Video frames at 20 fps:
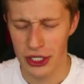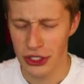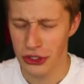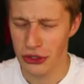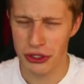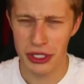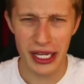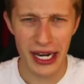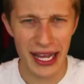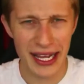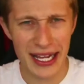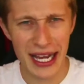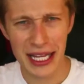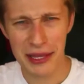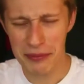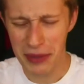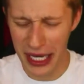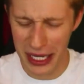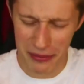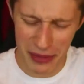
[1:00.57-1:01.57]
So then I got
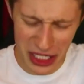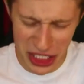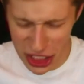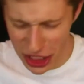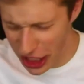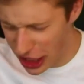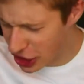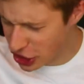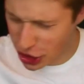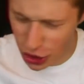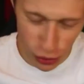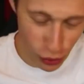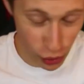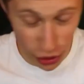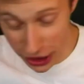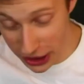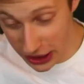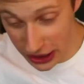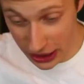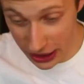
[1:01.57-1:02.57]
my imagination
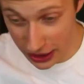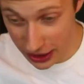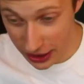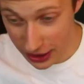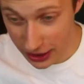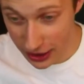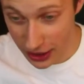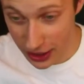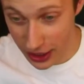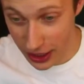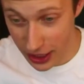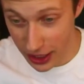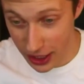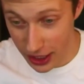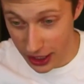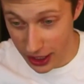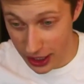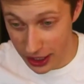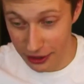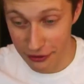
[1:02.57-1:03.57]
working
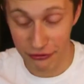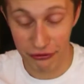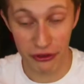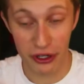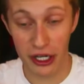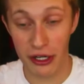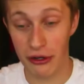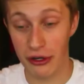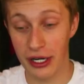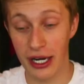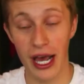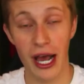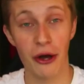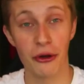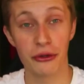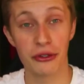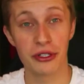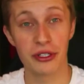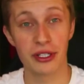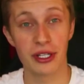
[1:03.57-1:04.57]
in figuring
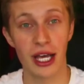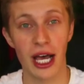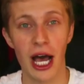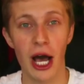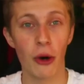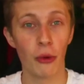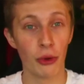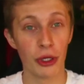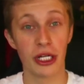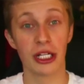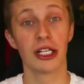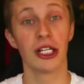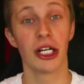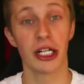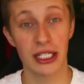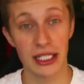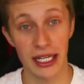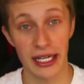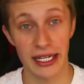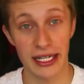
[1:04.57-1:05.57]
out how would it
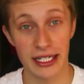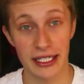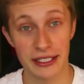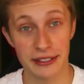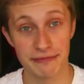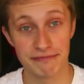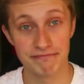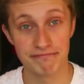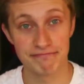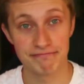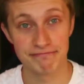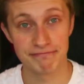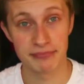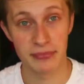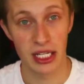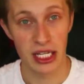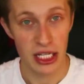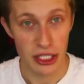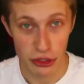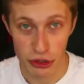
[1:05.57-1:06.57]
look like.
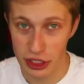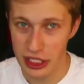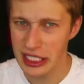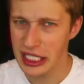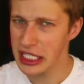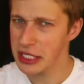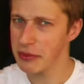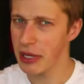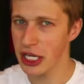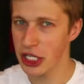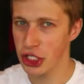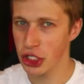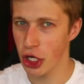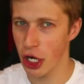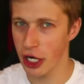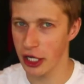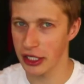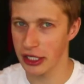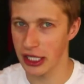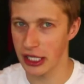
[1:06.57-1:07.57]
So this is my shot
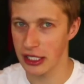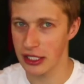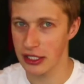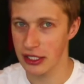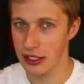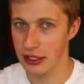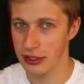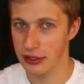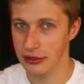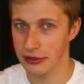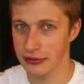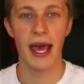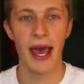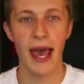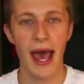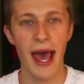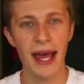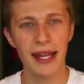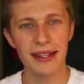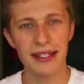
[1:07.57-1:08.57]
at this.
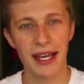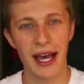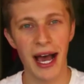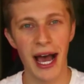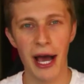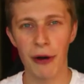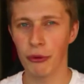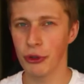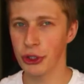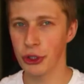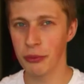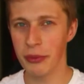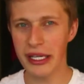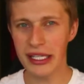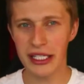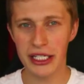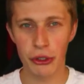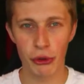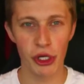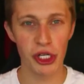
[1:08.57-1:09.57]
And I want to make
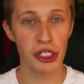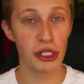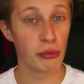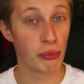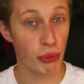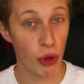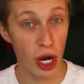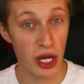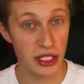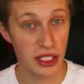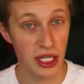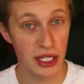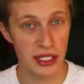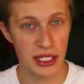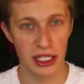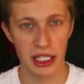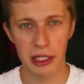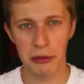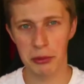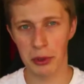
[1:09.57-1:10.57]
the creation process a
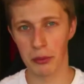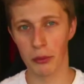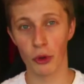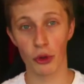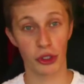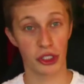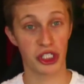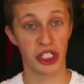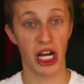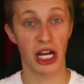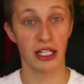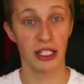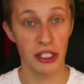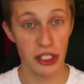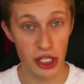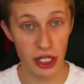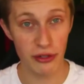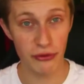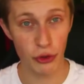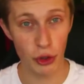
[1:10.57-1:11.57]
little bit more
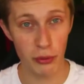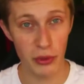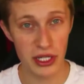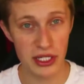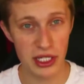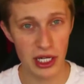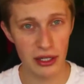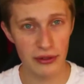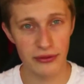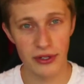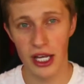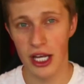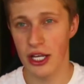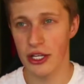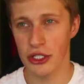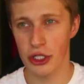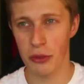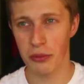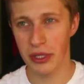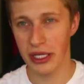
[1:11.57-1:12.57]
challenging for myself.
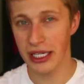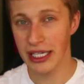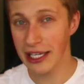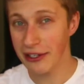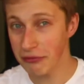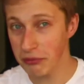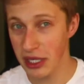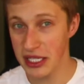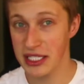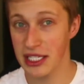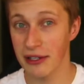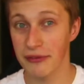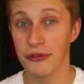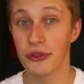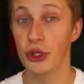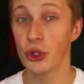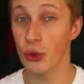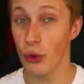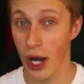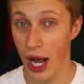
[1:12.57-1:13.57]
So I'm gonna give
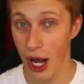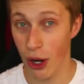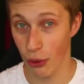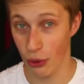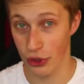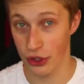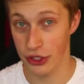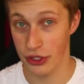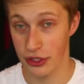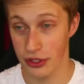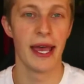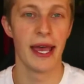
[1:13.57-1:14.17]
myself 2 hours.